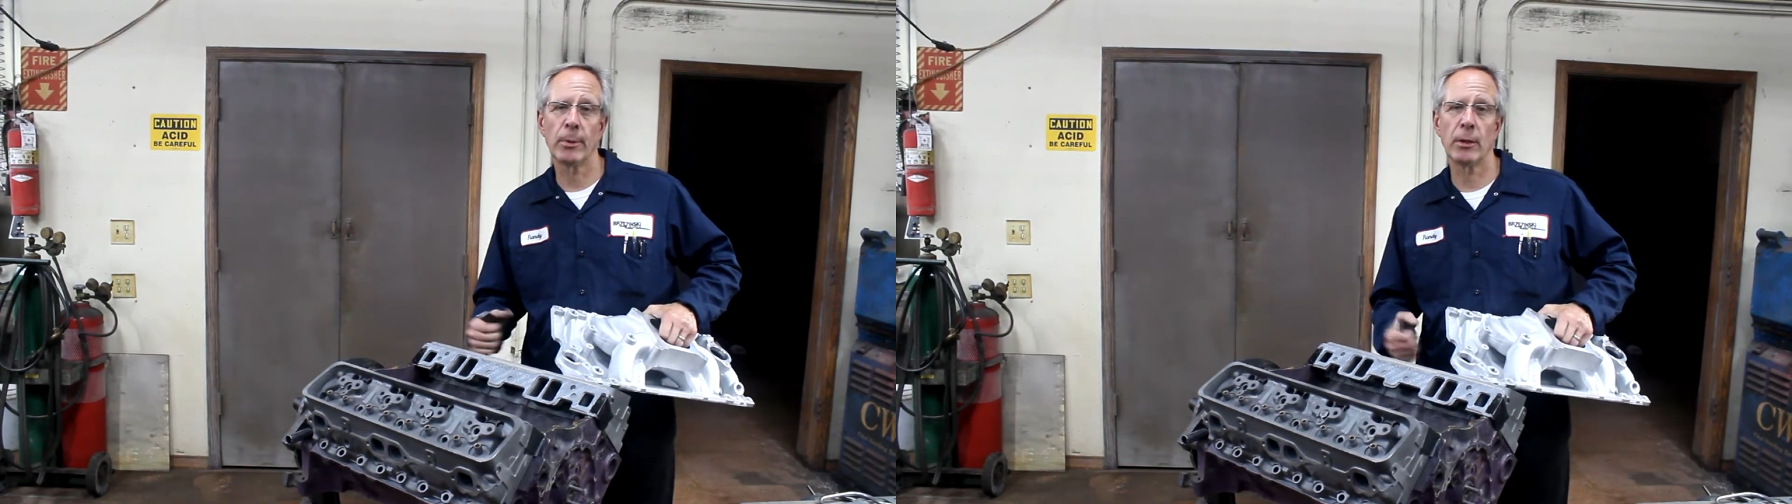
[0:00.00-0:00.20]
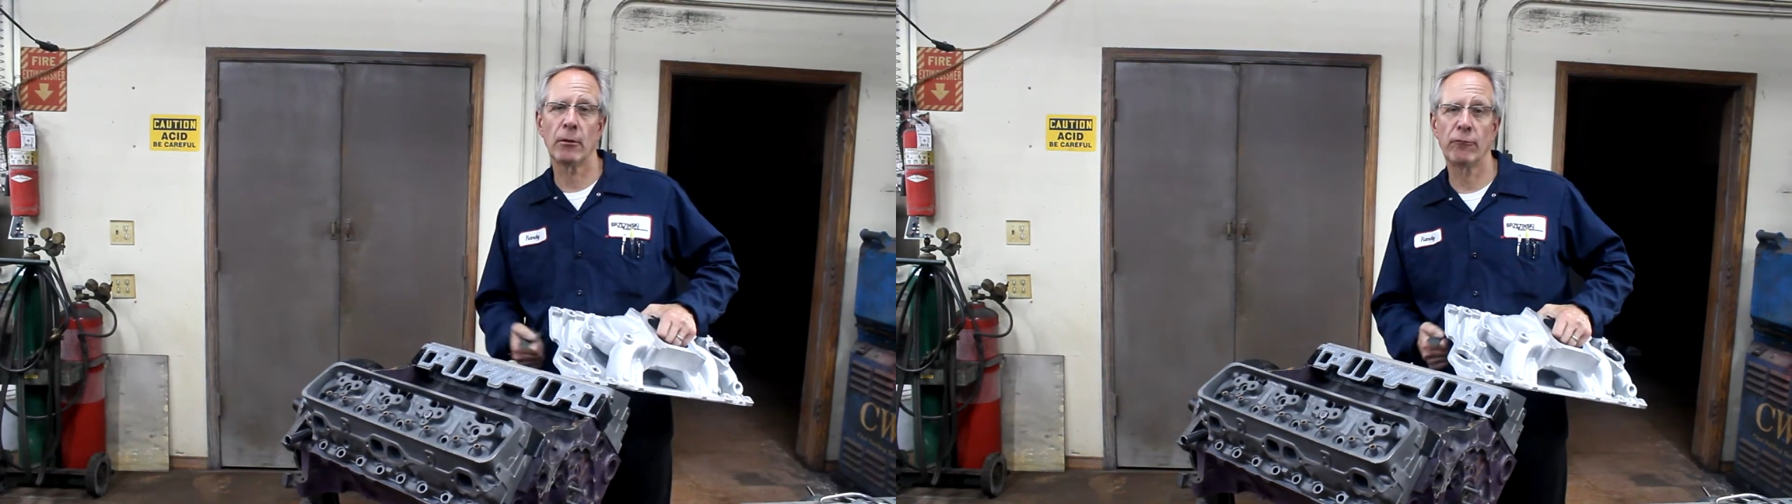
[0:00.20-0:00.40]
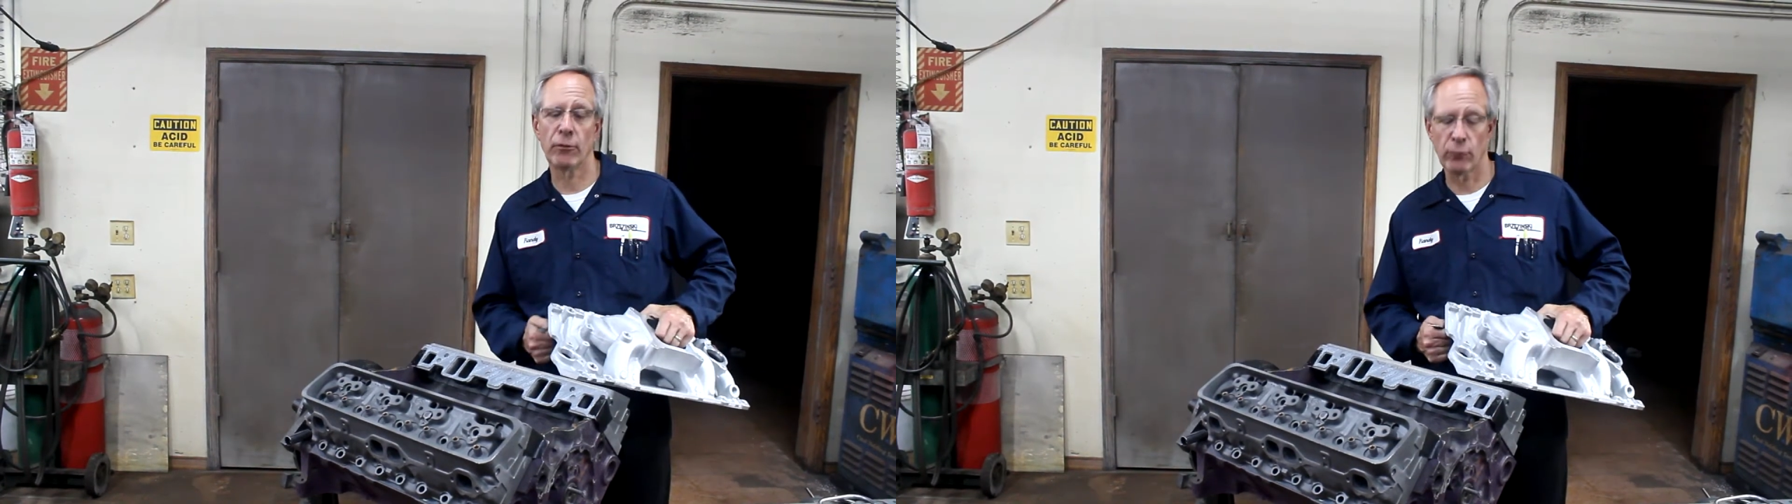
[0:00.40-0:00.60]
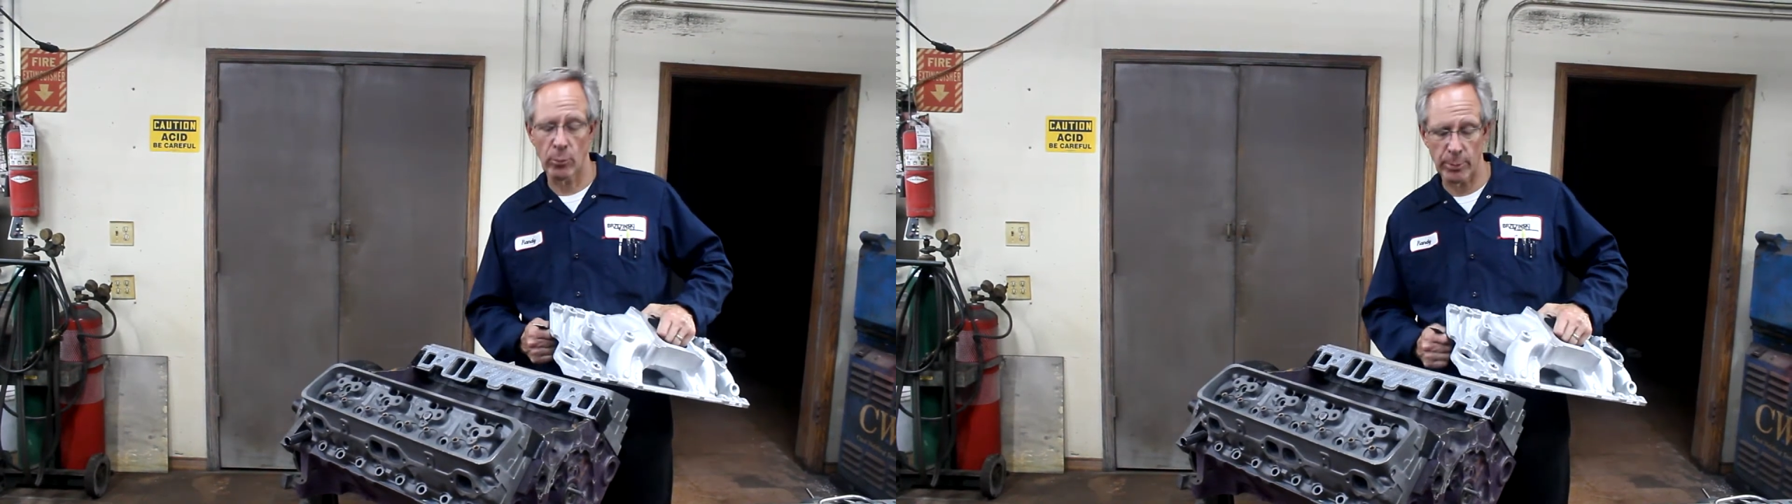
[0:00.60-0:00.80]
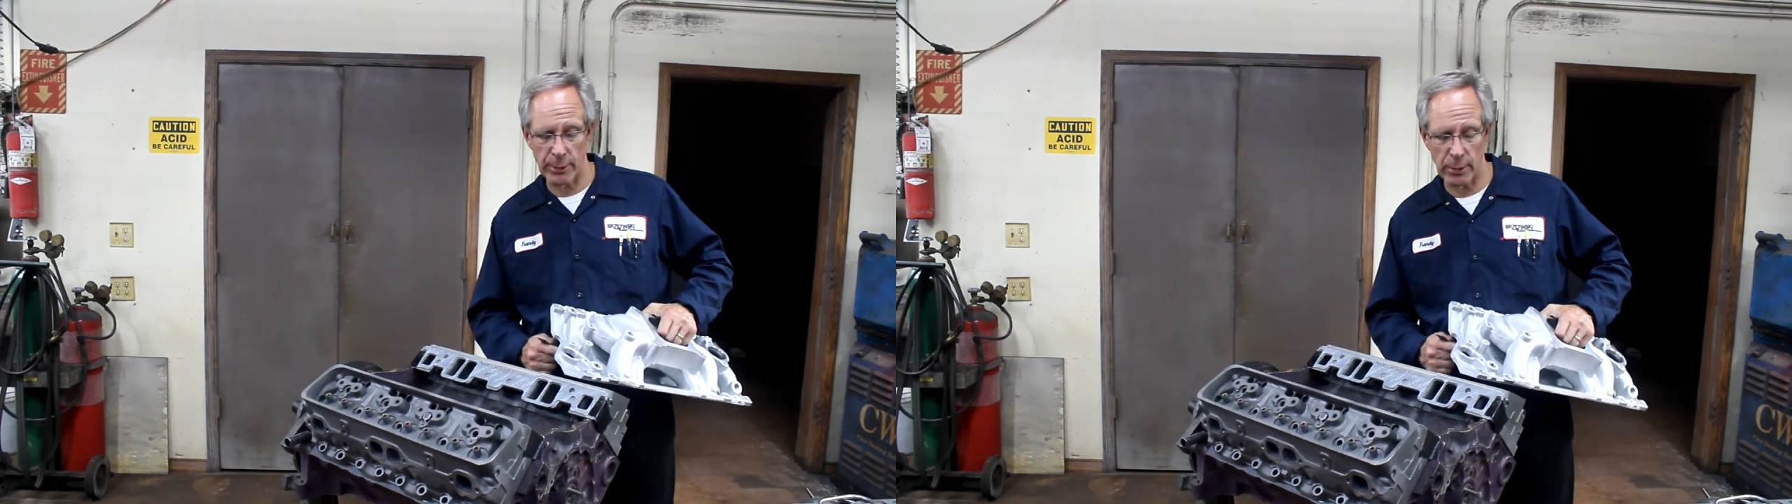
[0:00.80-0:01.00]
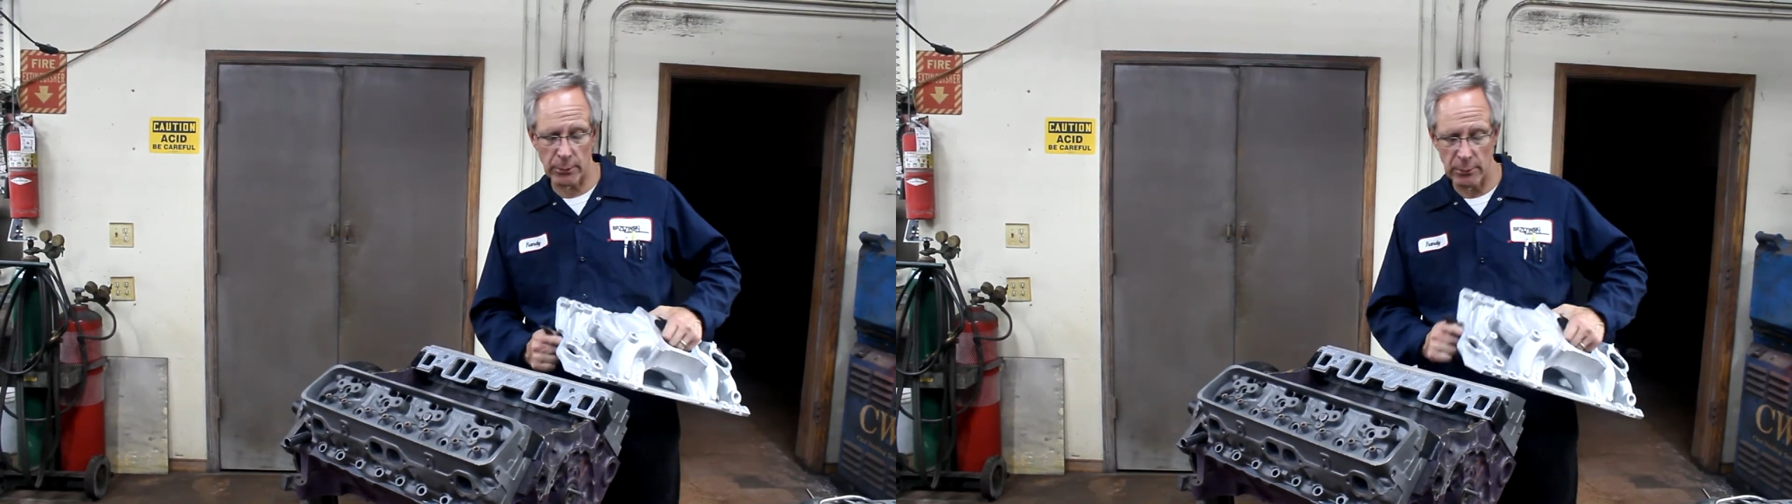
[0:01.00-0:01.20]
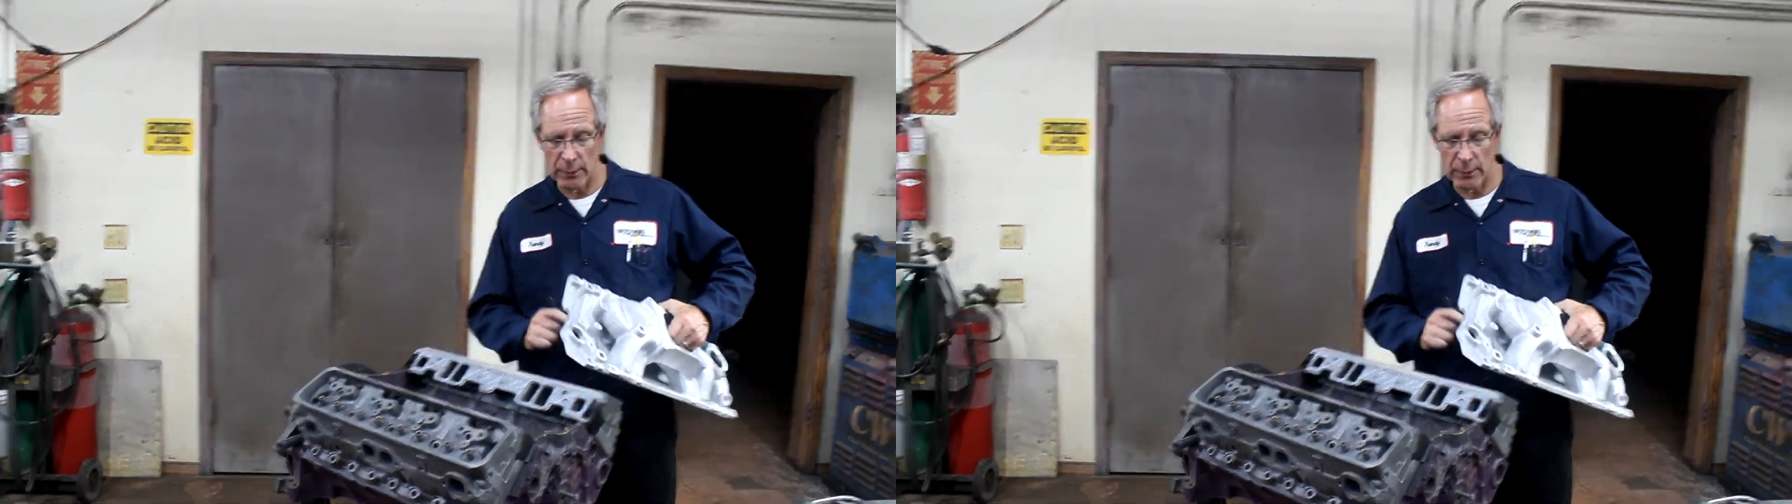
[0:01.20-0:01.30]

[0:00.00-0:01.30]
bit of what we did.